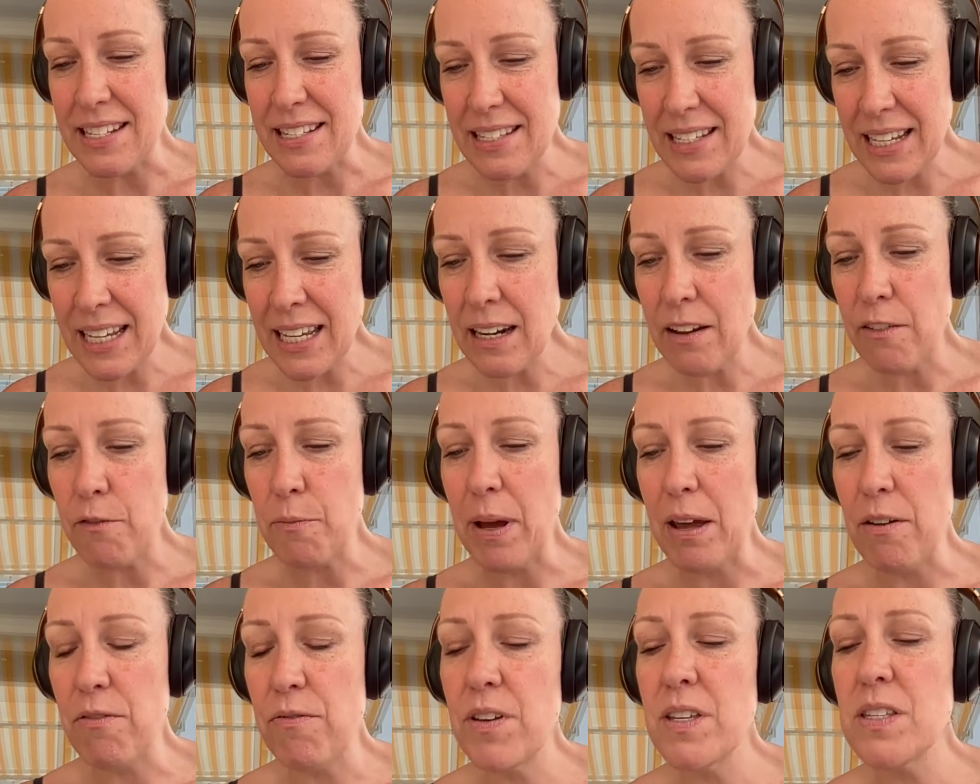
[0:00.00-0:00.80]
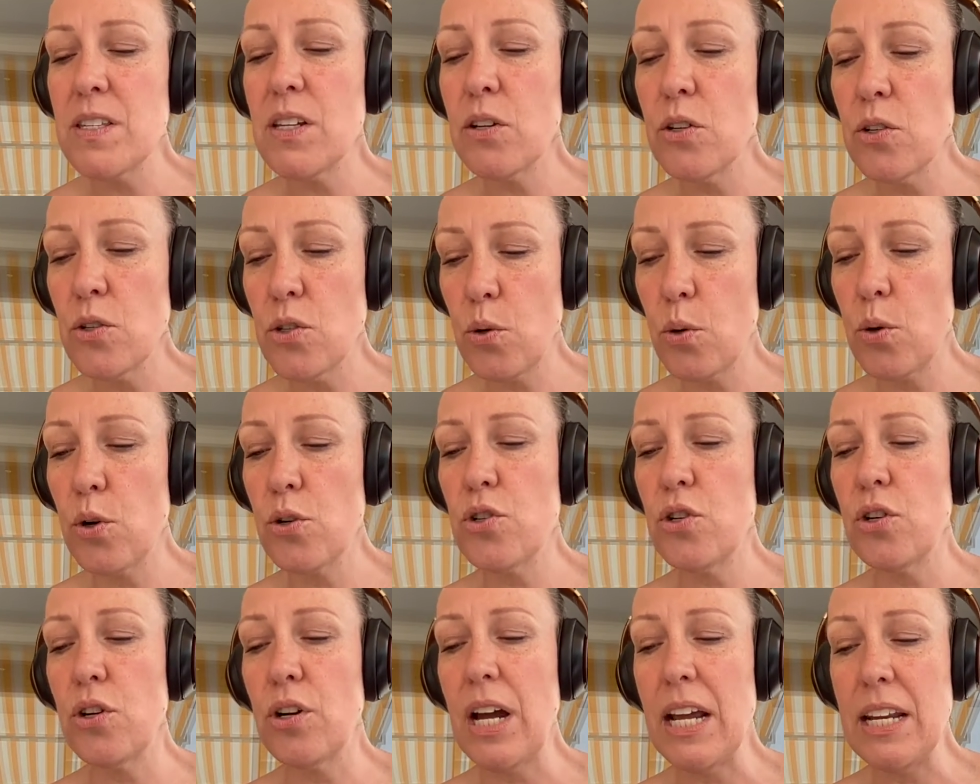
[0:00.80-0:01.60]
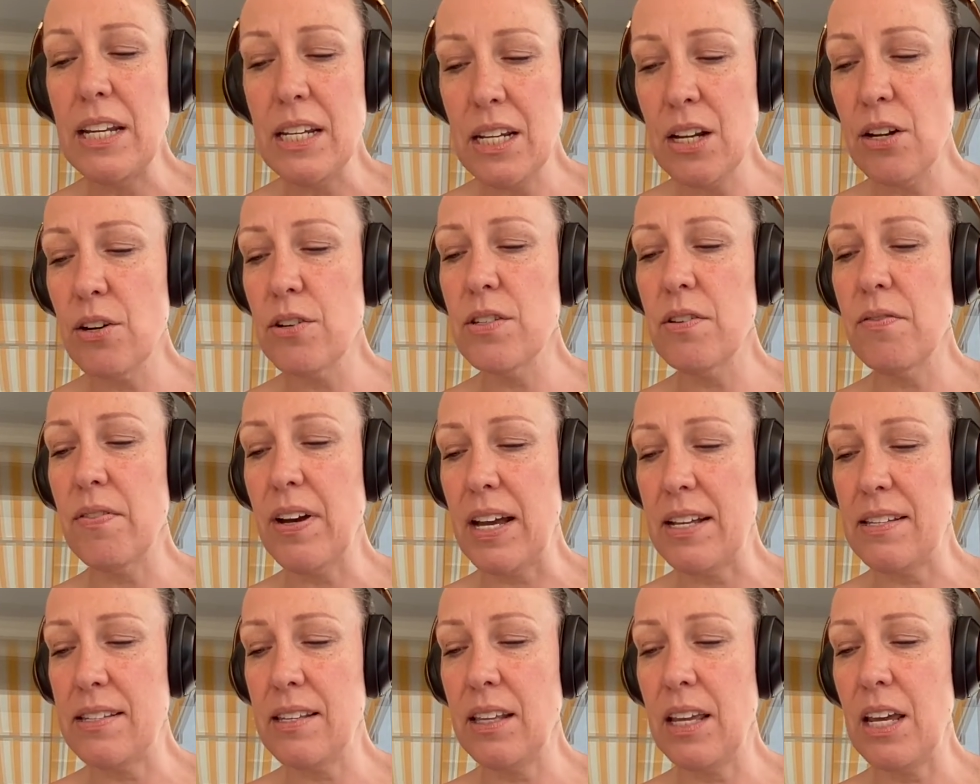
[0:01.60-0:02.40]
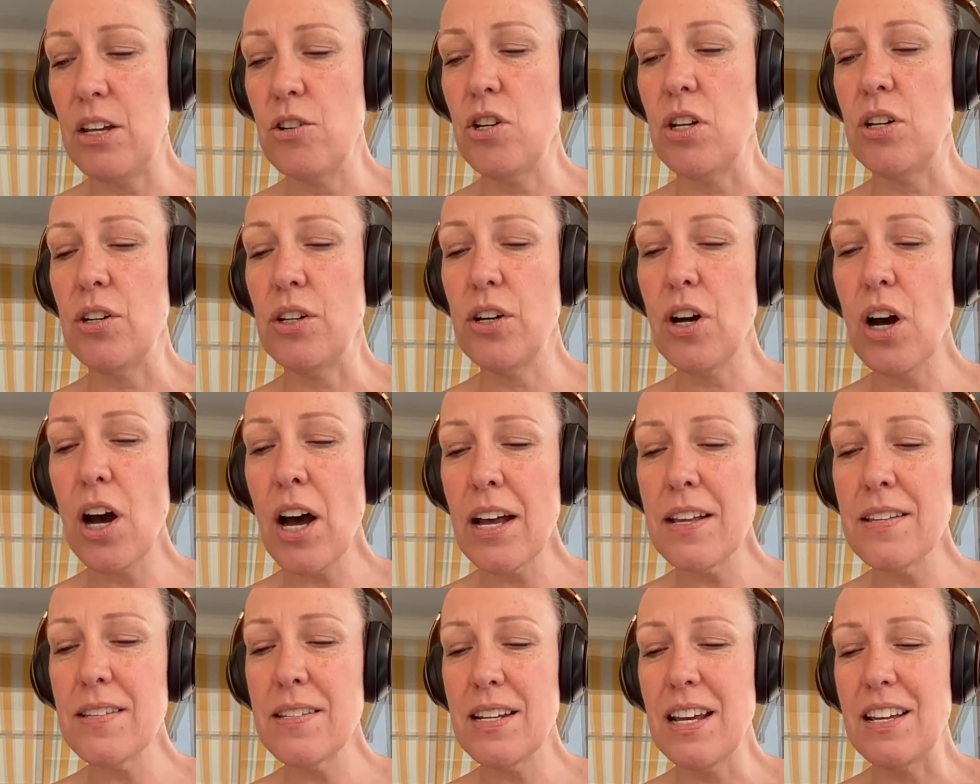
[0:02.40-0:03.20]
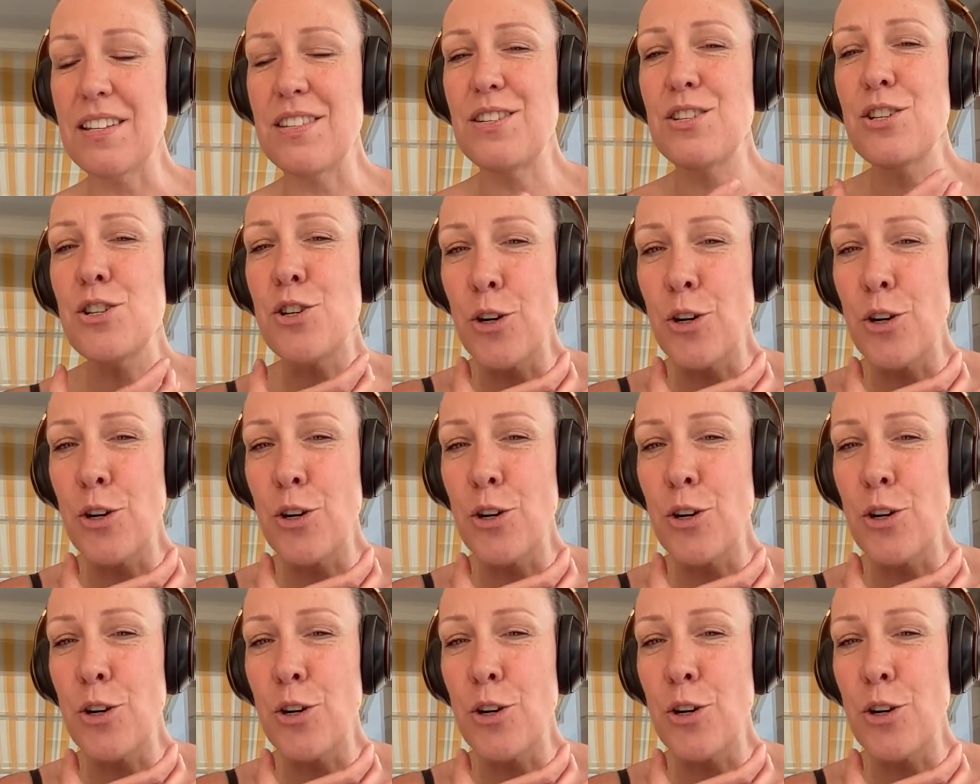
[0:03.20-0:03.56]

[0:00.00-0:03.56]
the seat of my physical torture and years of isolation, caused a